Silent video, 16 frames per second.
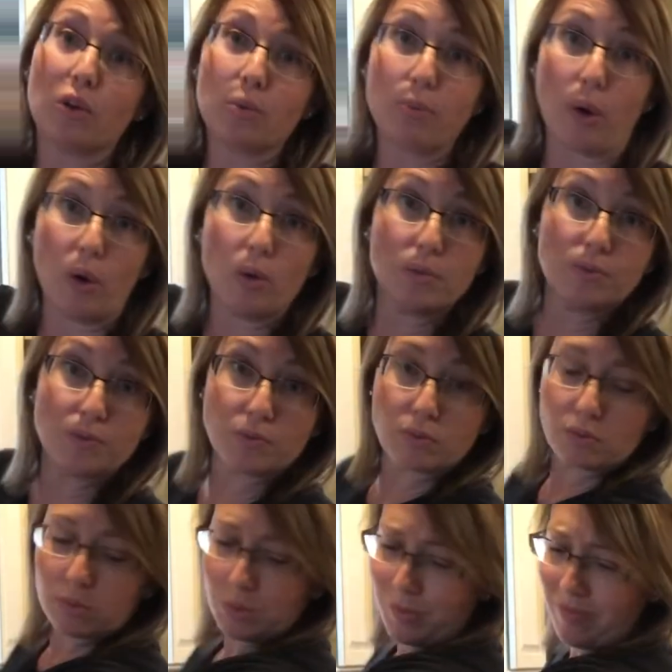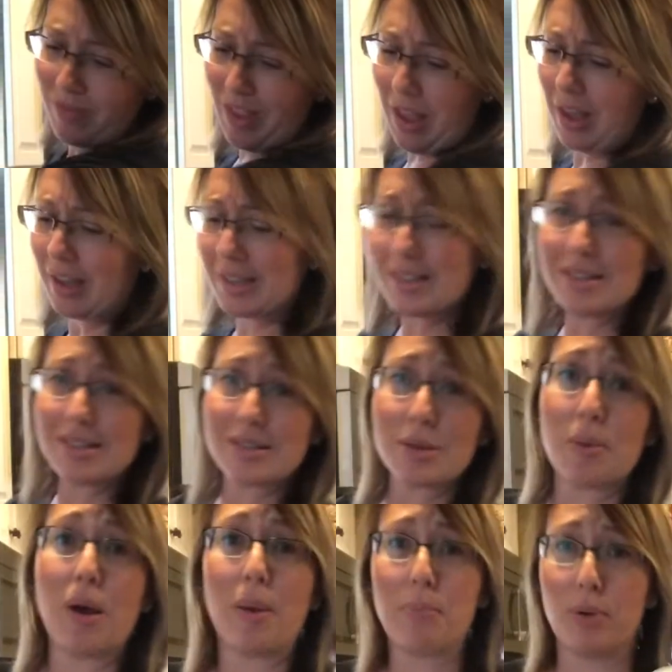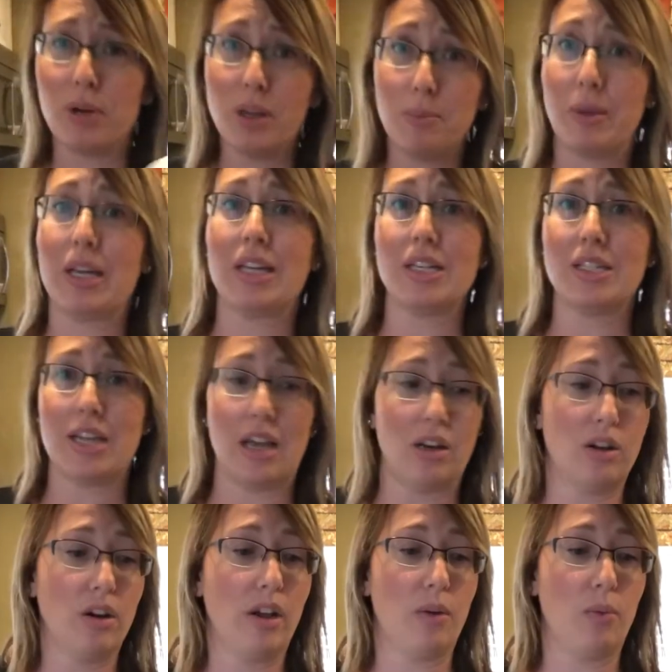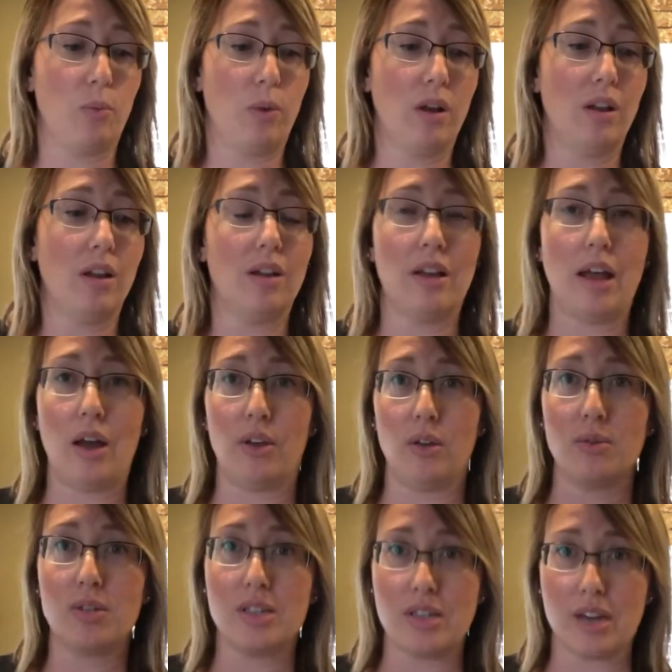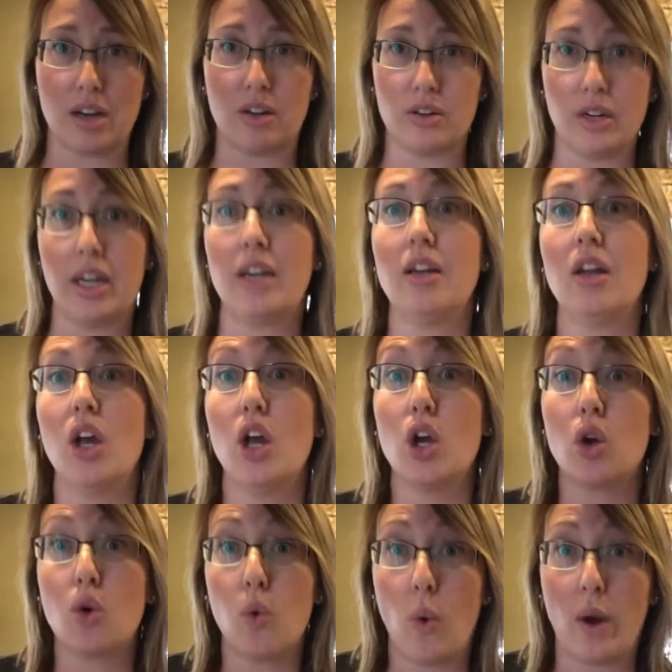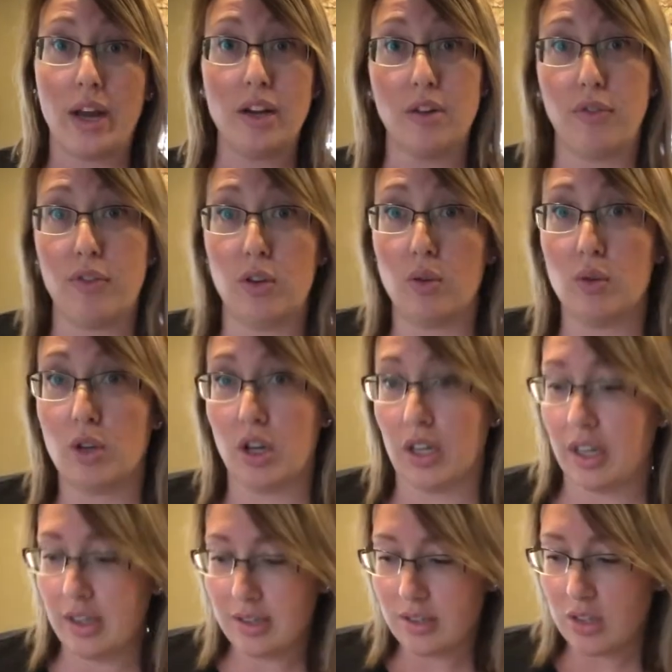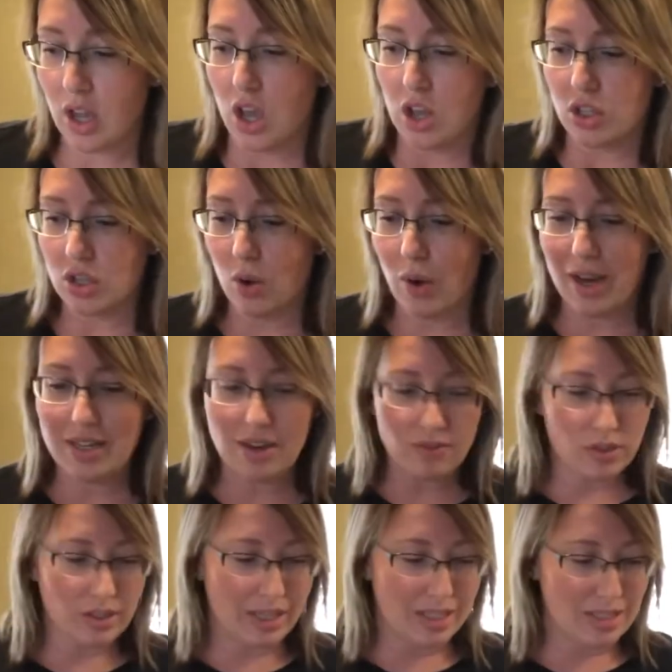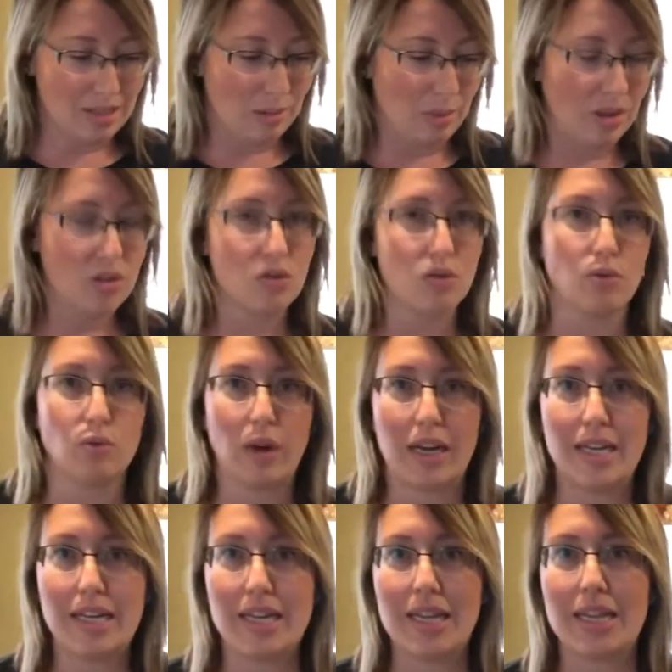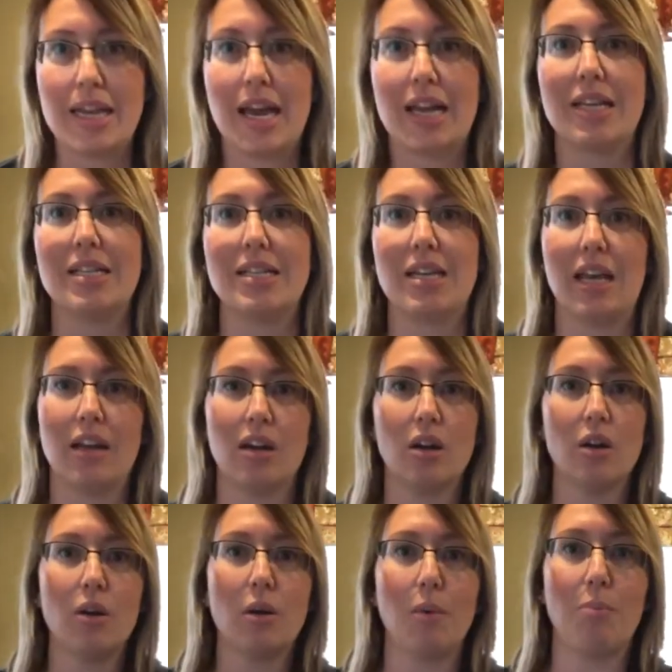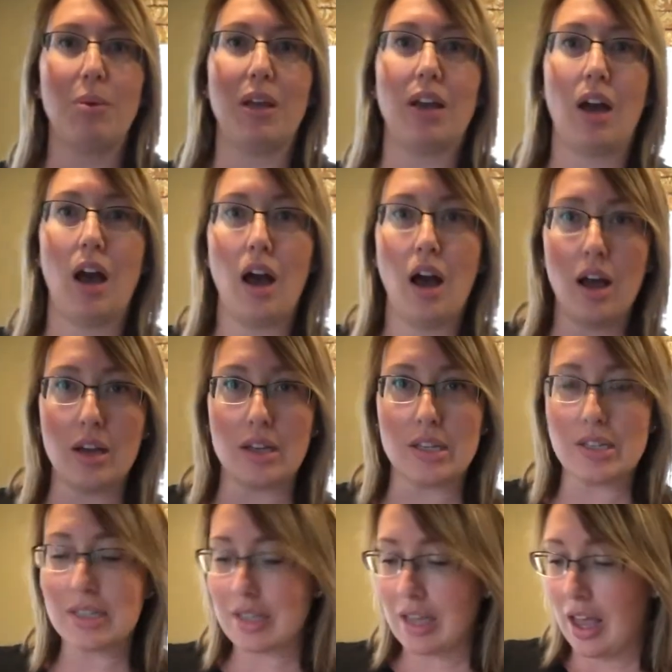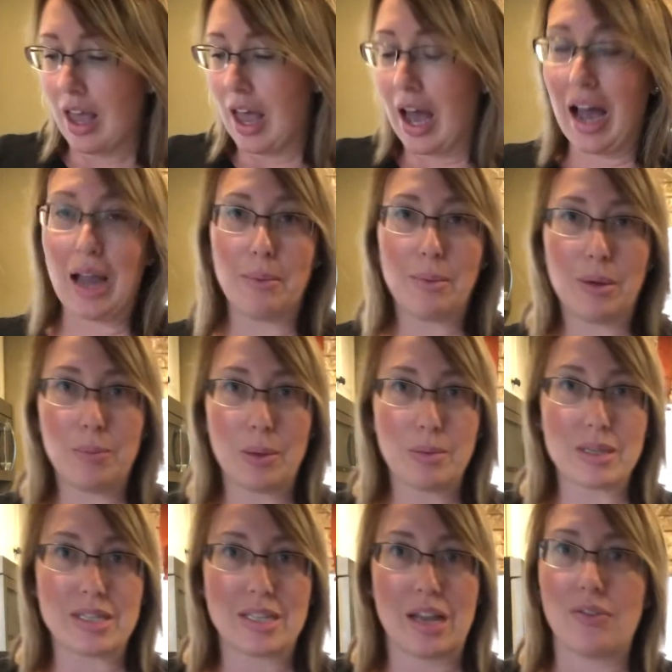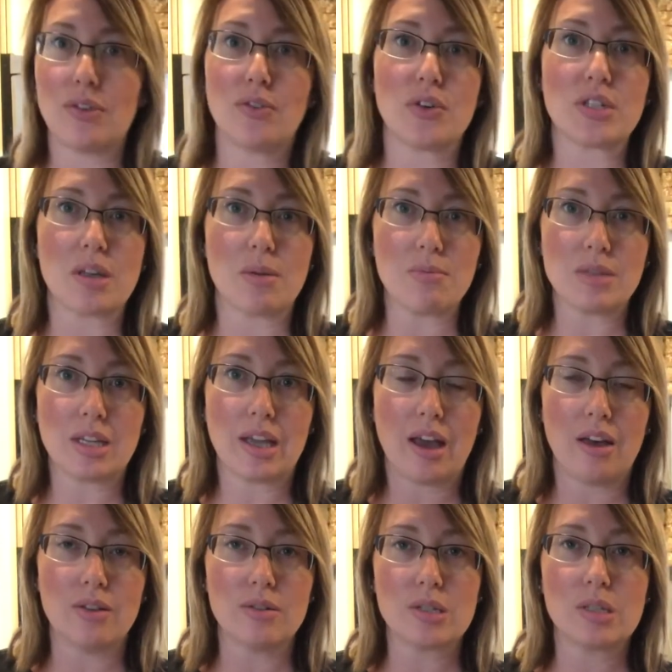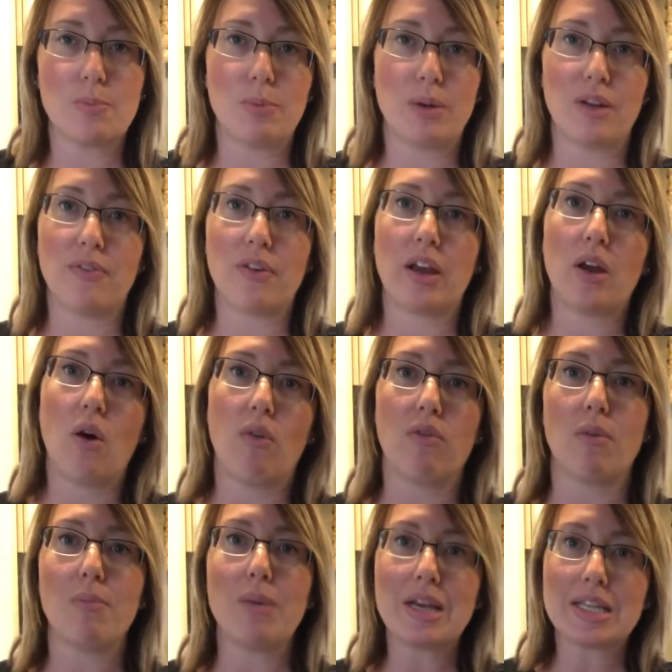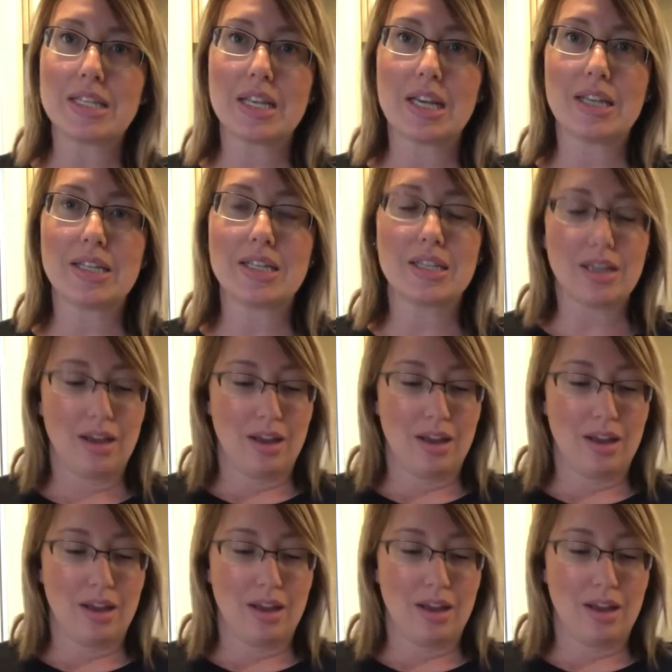bowl, because this is a pretty big container. It will allow you to decorate quite a few cookies. So I never like to mix right in that container because I might be able to save it for something else. But if I overmix it,